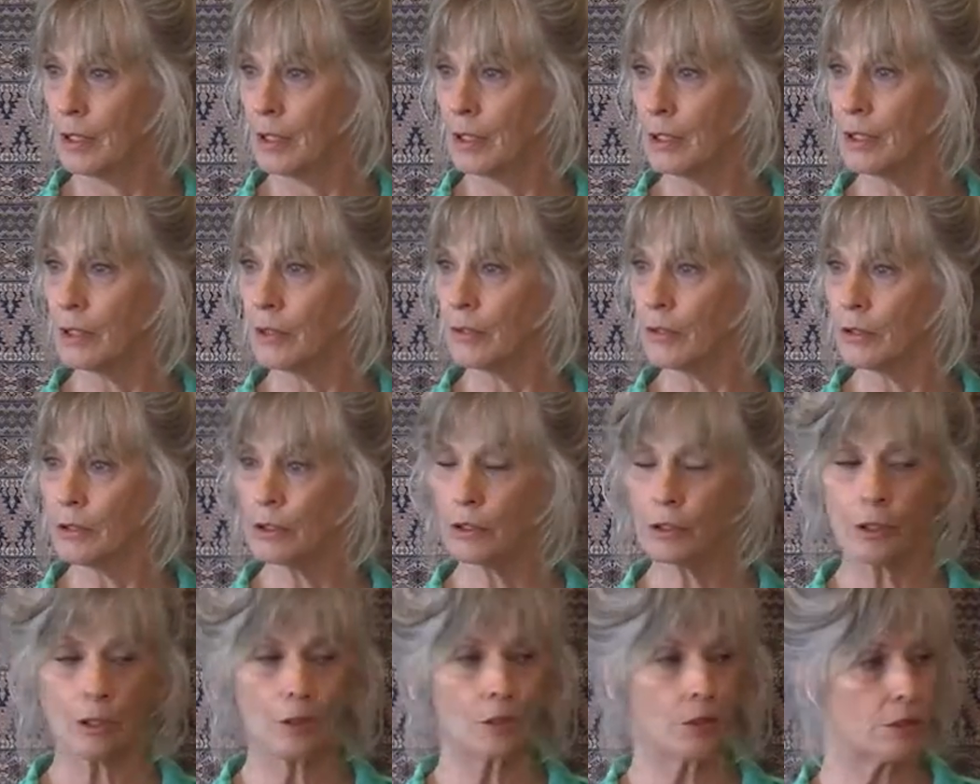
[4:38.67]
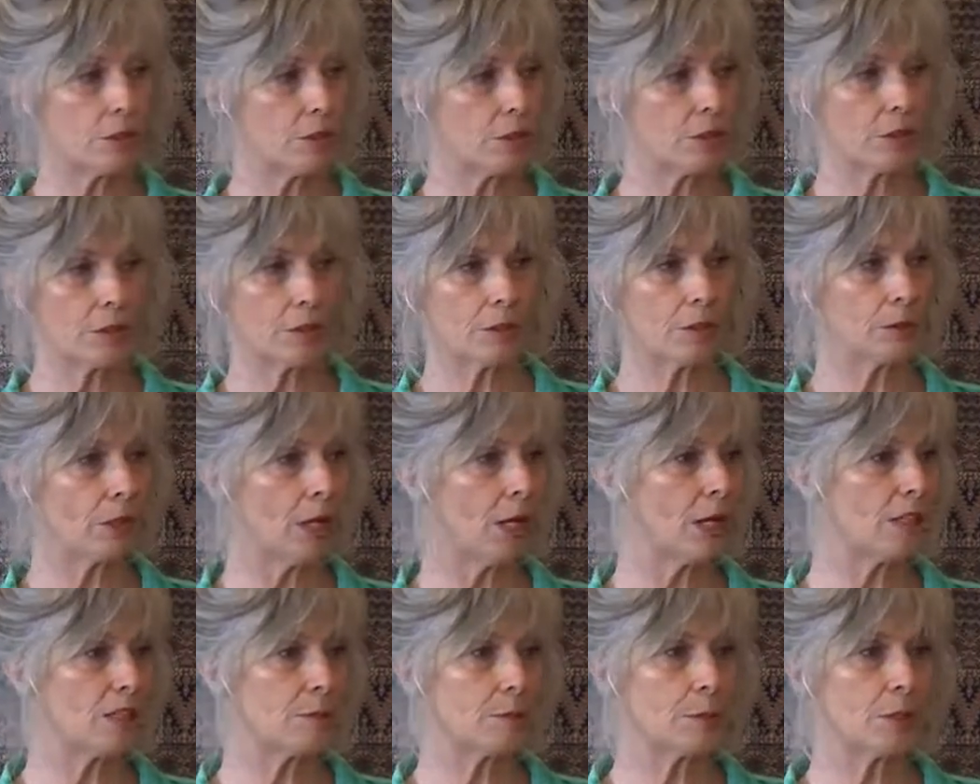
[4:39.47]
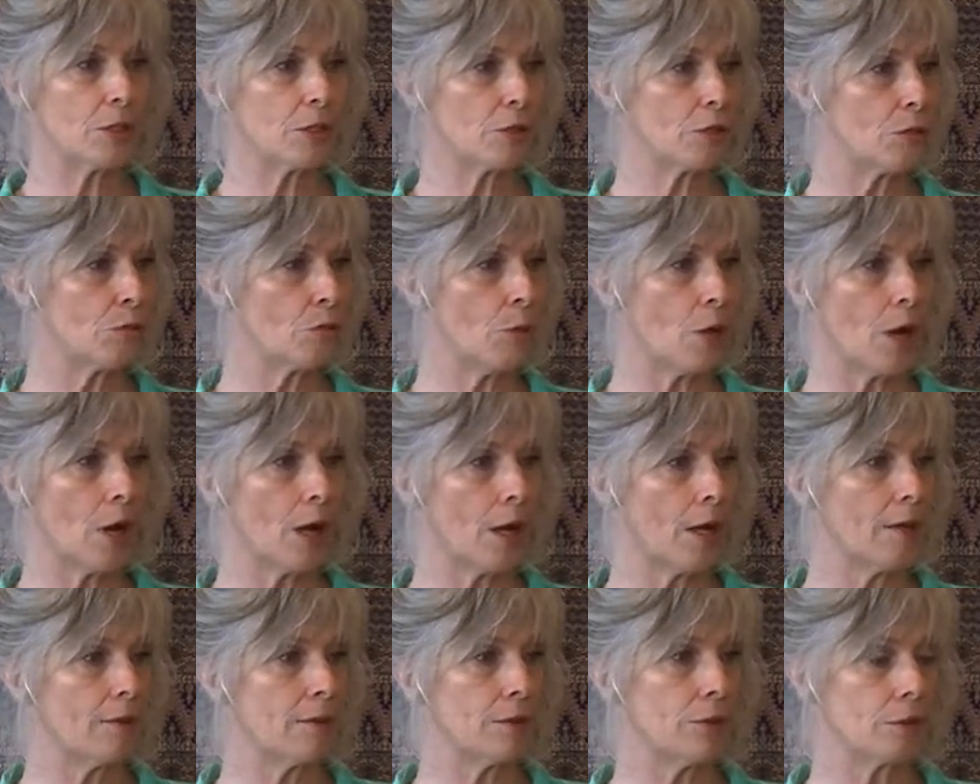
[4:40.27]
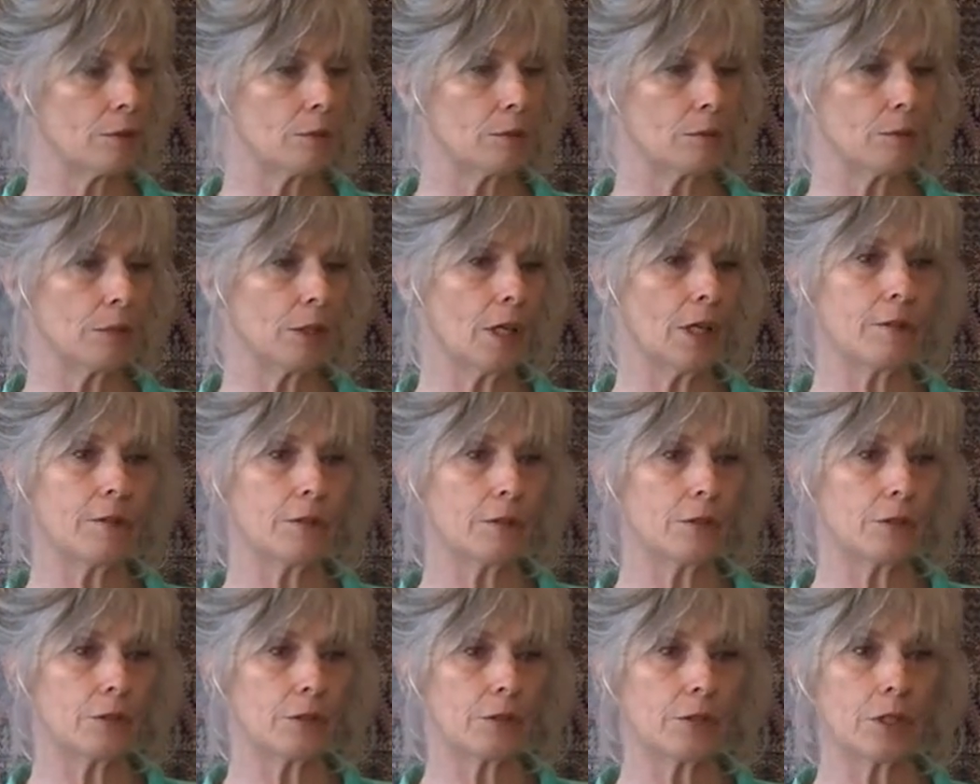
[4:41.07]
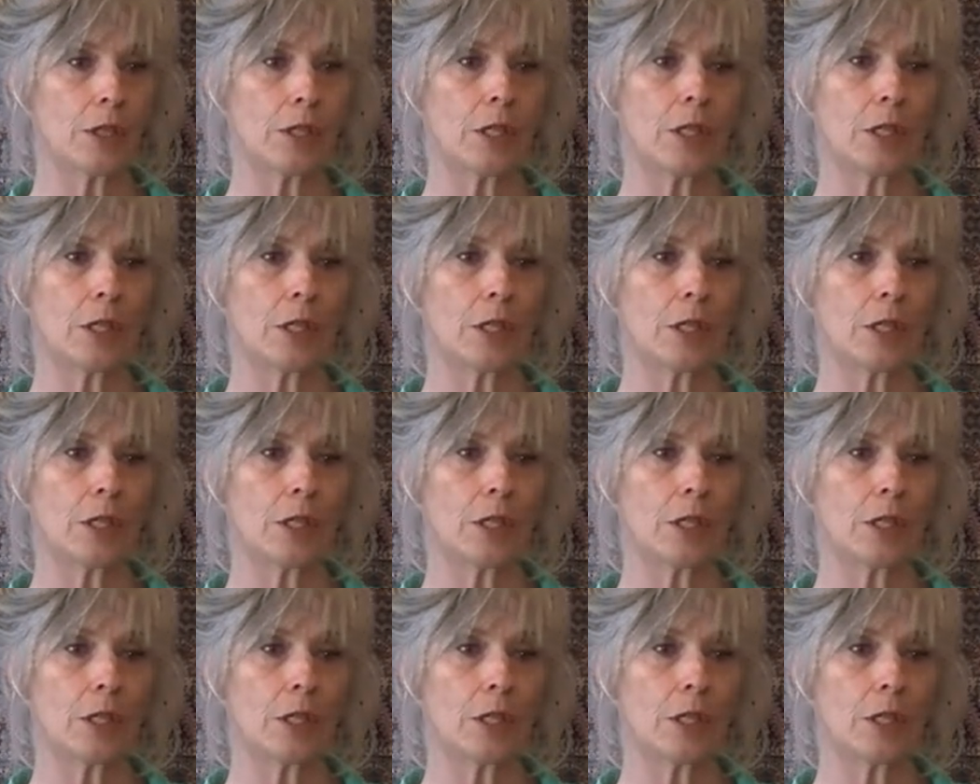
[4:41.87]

You know, your closest, your husbands, your wives, your lovers,